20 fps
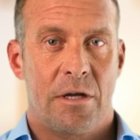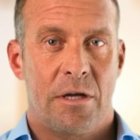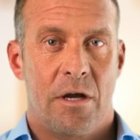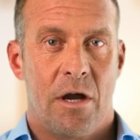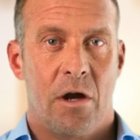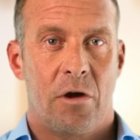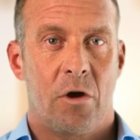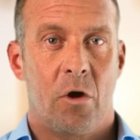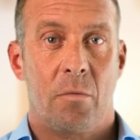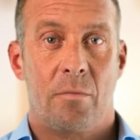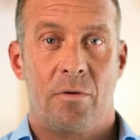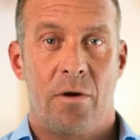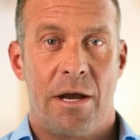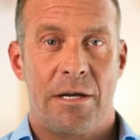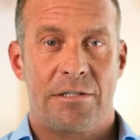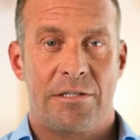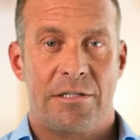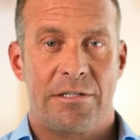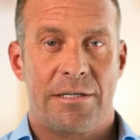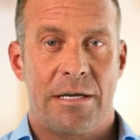A low
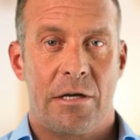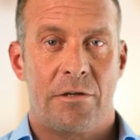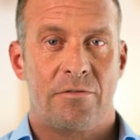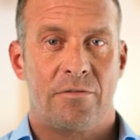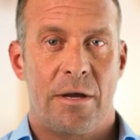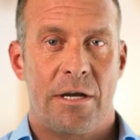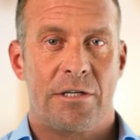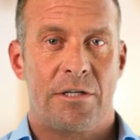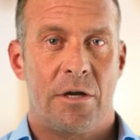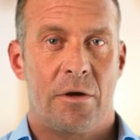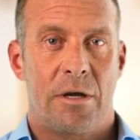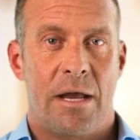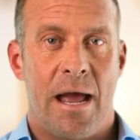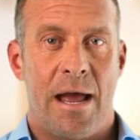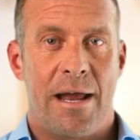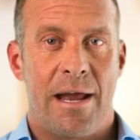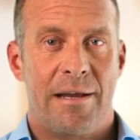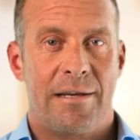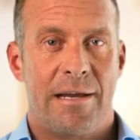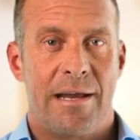price-to-sales ratio
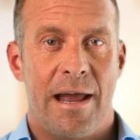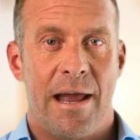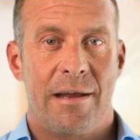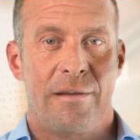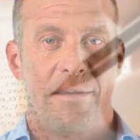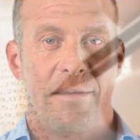can indicate